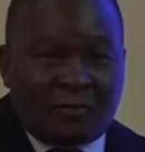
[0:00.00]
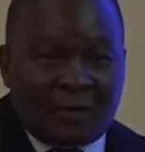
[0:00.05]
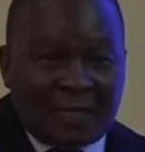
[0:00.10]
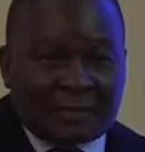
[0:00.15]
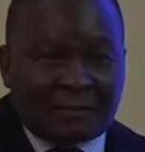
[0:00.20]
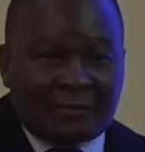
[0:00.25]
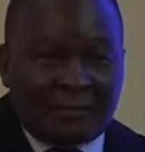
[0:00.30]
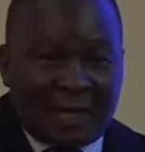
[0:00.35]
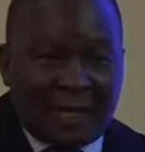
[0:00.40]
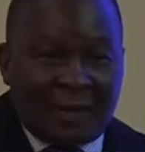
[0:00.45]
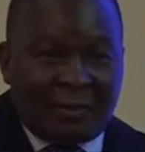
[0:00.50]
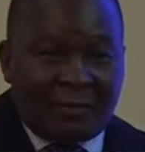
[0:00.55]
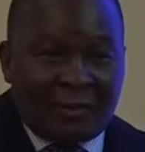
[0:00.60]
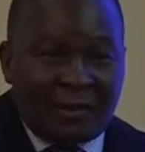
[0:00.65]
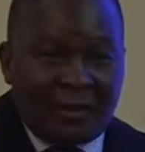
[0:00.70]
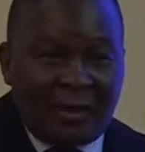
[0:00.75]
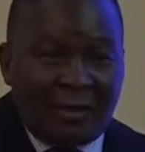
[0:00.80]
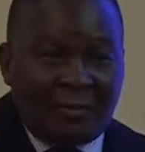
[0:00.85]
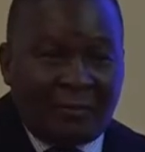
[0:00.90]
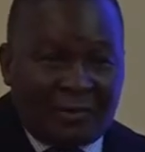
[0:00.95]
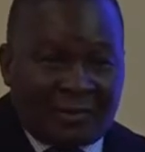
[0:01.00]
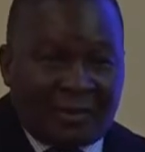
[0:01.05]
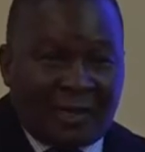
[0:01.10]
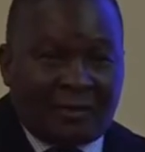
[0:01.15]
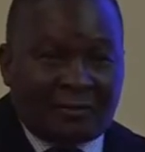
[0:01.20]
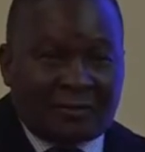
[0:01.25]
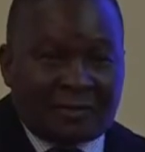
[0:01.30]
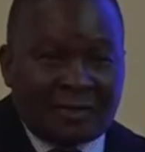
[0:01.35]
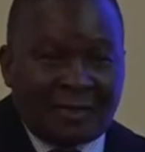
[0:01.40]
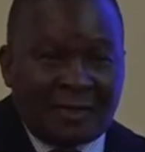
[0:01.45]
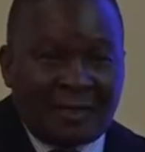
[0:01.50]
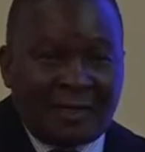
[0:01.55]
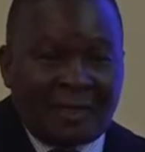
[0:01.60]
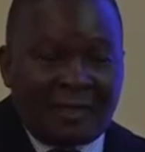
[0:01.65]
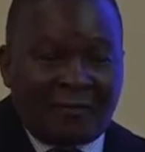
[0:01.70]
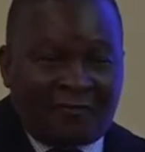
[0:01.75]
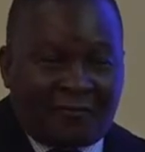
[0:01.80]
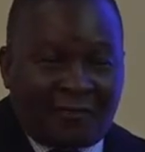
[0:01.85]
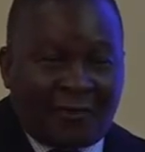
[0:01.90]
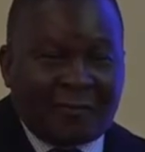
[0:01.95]
should pass Malawi without
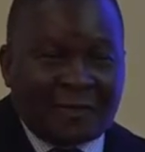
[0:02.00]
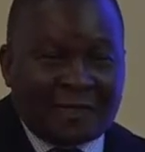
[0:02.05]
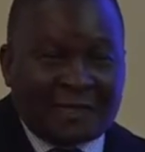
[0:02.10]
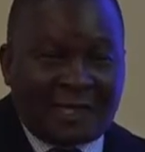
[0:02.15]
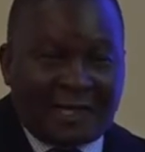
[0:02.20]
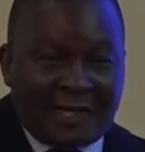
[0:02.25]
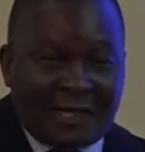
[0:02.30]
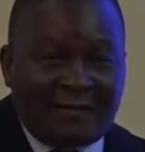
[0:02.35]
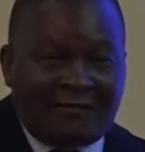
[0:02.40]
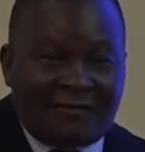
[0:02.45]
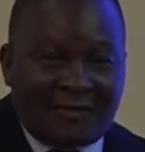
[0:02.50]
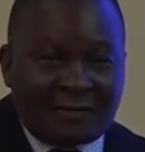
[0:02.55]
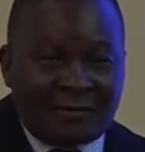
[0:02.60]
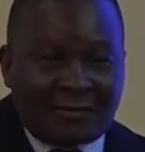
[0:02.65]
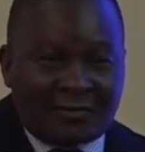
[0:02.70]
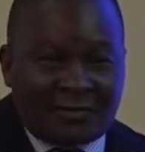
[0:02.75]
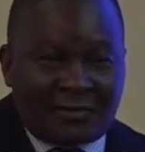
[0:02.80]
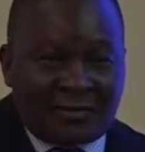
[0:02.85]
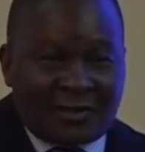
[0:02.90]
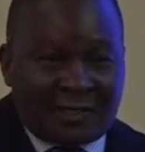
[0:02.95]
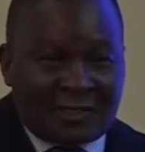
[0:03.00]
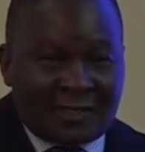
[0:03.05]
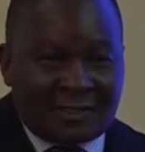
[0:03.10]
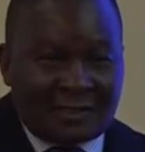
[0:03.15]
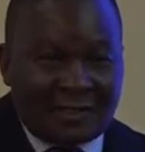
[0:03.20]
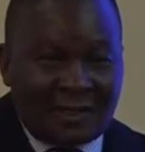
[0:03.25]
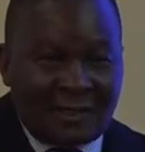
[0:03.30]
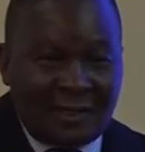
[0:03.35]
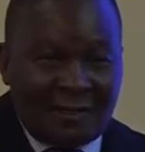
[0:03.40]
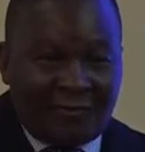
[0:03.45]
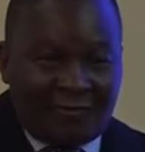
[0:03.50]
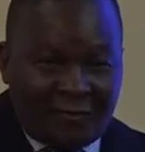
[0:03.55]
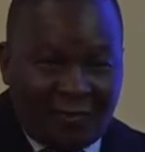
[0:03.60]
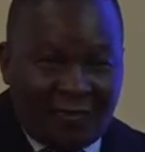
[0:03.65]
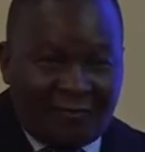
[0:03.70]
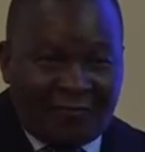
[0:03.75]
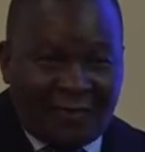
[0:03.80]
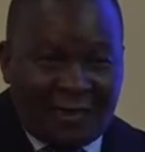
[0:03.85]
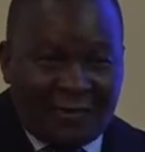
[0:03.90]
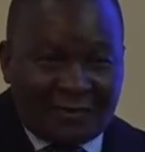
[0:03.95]
informing the relevant authorities. If
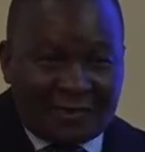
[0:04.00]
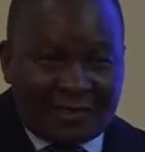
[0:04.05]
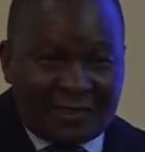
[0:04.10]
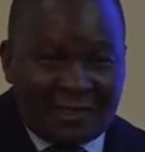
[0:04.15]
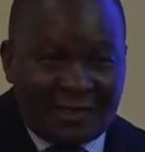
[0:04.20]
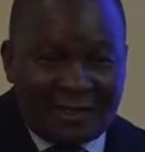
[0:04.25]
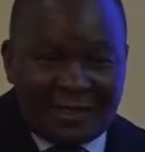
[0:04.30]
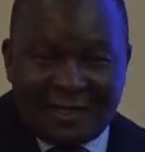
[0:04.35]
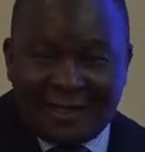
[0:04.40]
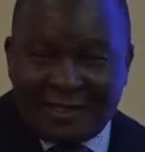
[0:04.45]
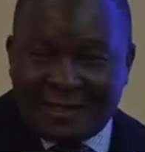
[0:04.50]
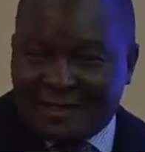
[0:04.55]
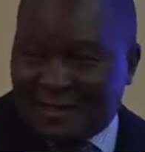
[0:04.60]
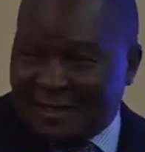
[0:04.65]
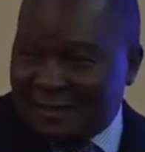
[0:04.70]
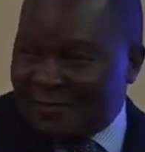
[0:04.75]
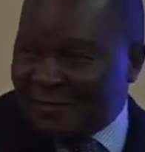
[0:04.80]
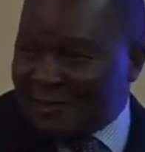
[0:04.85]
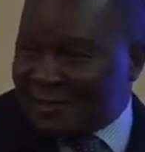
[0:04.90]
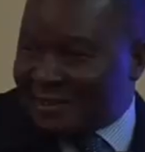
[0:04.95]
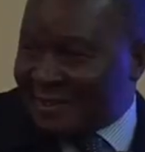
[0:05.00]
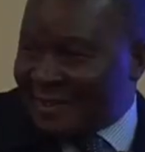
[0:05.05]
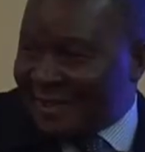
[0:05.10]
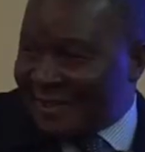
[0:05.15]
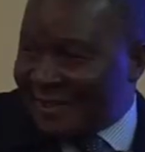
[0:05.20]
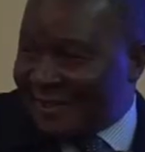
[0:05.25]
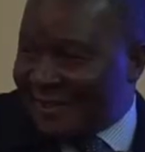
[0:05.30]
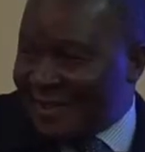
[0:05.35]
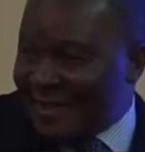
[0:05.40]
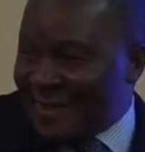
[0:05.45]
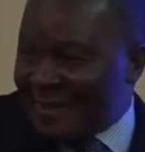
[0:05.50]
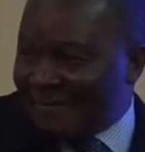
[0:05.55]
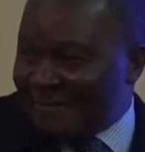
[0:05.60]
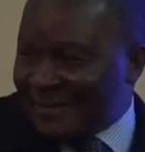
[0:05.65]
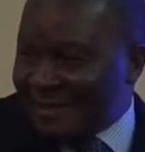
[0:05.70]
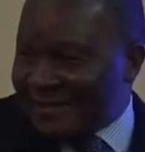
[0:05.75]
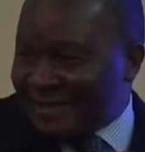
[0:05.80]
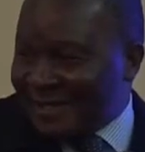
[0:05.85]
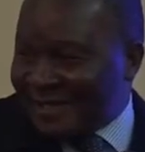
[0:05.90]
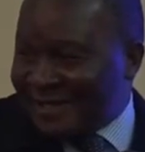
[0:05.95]
you are found, then
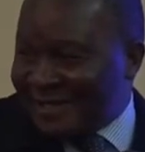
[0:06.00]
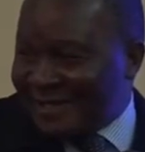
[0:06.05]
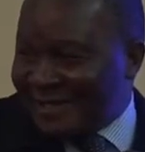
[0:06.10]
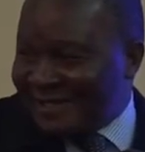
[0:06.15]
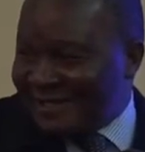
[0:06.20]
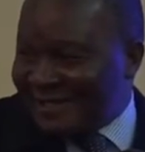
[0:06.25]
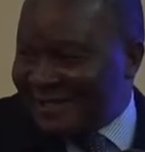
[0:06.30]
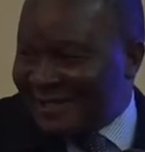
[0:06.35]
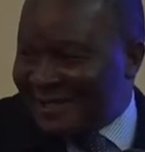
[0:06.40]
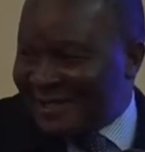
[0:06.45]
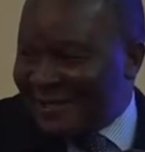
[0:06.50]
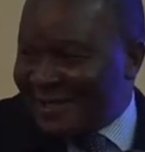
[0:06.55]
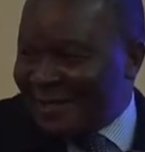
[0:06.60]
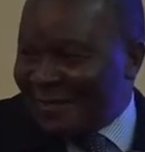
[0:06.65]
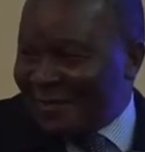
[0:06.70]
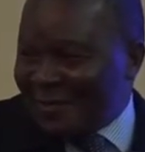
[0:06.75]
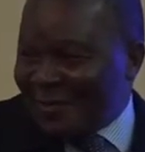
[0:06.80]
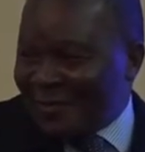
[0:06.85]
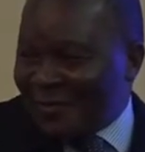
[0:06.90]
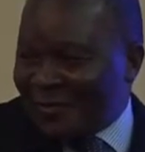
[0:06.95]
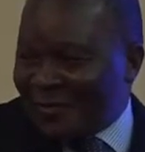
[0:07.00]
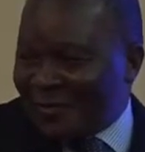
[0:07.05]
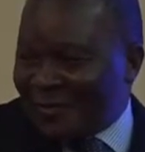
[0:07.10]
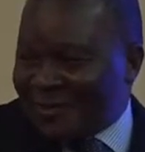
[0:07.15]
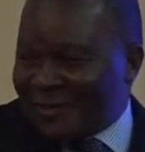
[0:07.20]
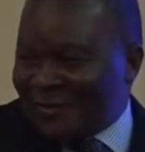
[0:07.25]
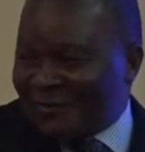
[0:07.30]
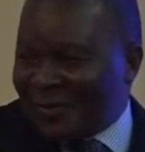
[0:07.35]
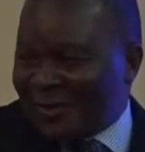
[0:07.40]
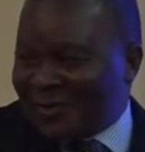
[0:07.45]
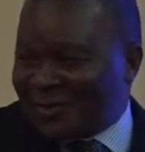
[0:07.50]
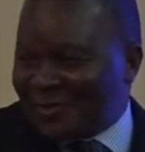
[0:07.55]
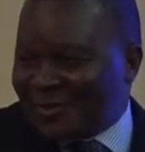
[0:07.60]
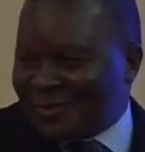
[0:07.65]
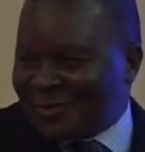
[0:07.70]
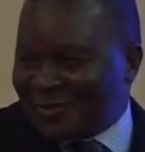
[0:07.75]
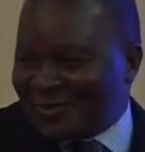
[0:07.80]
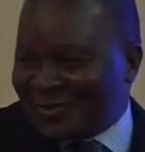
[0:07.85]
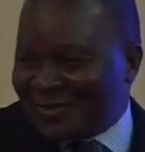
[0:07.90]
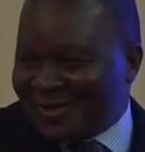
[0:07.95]
Mr. Green will deport
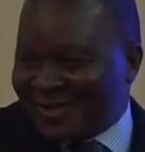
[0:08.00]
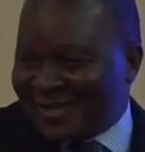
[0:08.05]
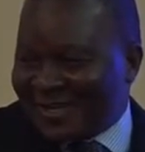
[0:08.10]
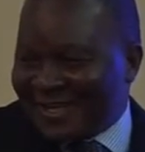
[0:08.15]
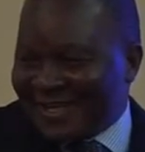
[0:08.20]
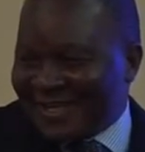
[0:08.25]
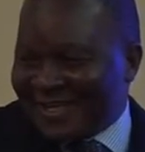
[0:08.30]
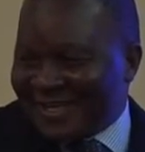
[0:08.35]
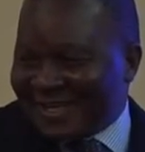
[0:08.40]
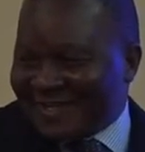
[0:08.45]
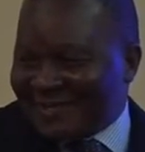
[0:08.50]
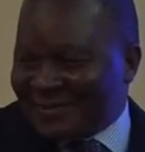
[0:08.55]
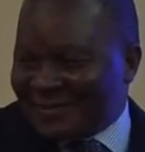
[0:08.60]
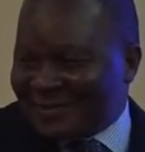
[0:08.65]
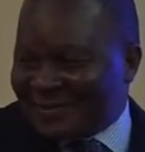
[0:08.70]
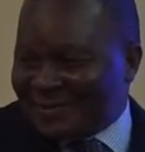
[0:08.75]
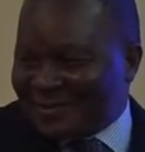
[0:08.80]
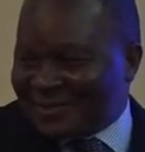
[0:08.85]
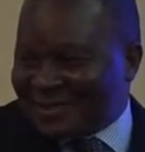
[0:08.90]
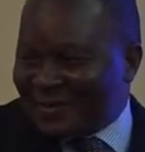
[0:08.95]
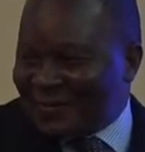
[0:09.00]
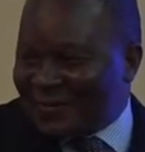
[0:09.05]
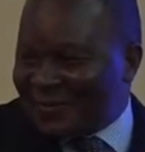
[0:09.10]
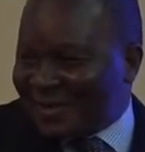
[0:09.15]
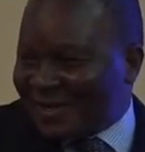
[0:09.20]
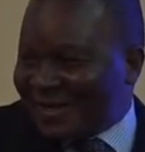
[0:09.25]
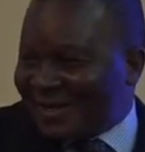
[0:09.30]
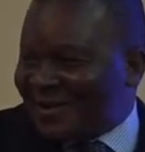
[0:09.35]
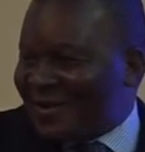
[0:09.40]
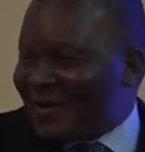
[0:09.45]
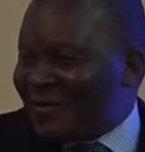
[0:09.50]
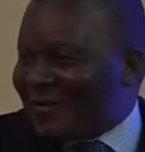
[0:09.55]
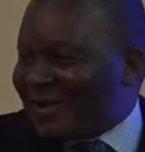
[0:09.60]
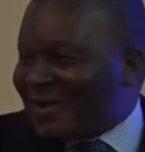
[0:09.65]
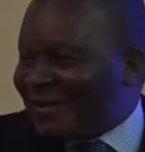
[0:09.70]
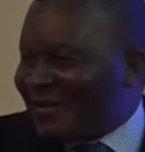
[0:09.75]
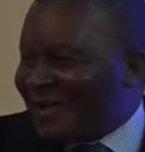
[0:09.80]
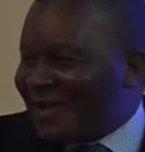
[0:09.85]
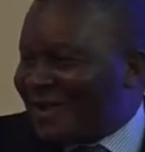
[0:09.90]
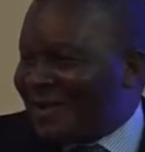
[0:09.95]
you to somewhere,
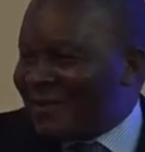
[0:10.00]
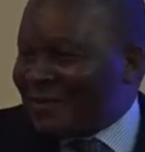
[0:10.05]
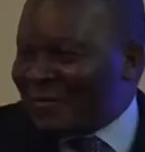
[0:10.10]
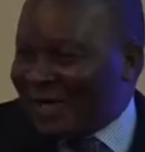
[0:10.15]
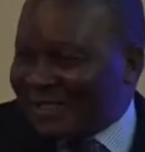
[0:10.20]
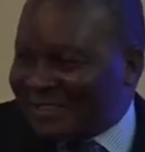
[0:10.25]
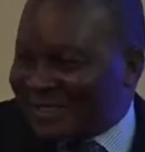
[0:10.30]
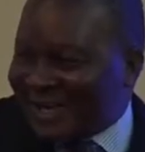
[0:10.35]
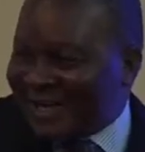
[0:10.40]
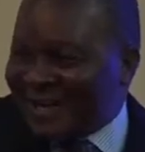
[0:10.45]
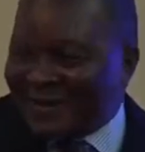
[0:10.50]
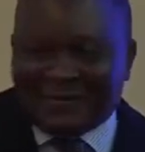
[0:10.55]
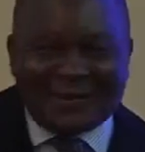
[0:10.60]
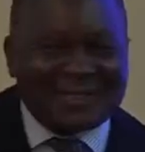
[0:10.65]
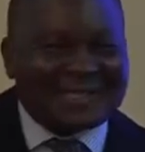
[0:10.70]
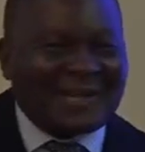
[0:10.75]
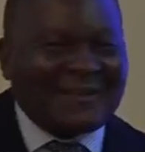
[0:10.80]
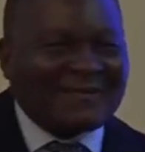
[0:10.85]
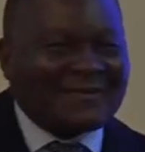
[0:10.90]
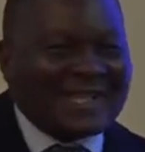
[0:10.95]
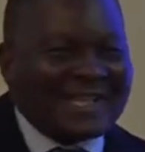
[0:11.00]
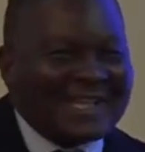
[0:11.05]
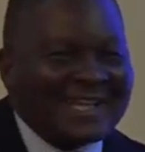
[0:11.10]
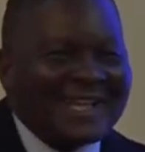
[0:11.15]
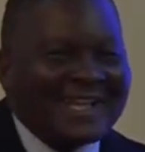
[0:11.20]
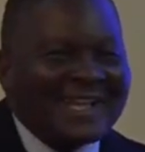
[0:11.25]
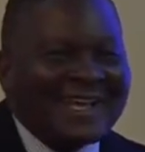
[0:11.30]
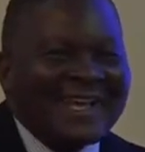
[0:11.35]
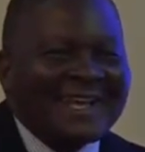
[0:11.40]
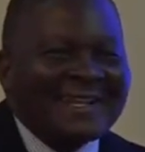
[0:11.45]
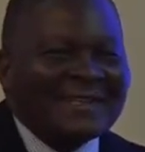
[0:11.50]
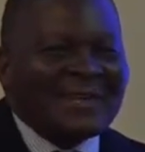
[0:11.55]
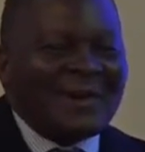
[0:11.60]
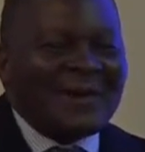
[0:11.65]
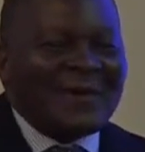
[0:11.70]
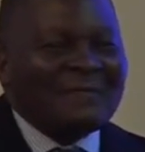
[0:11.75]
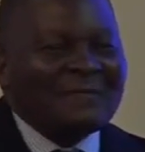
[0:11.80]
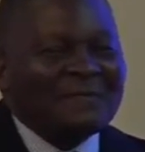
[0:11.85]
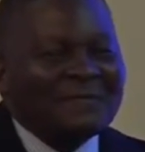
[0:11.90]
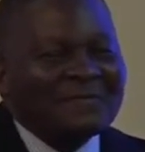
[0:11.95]
Guantanamo or something.
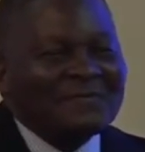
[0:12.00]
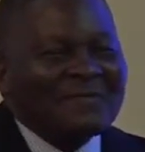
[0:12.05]
So,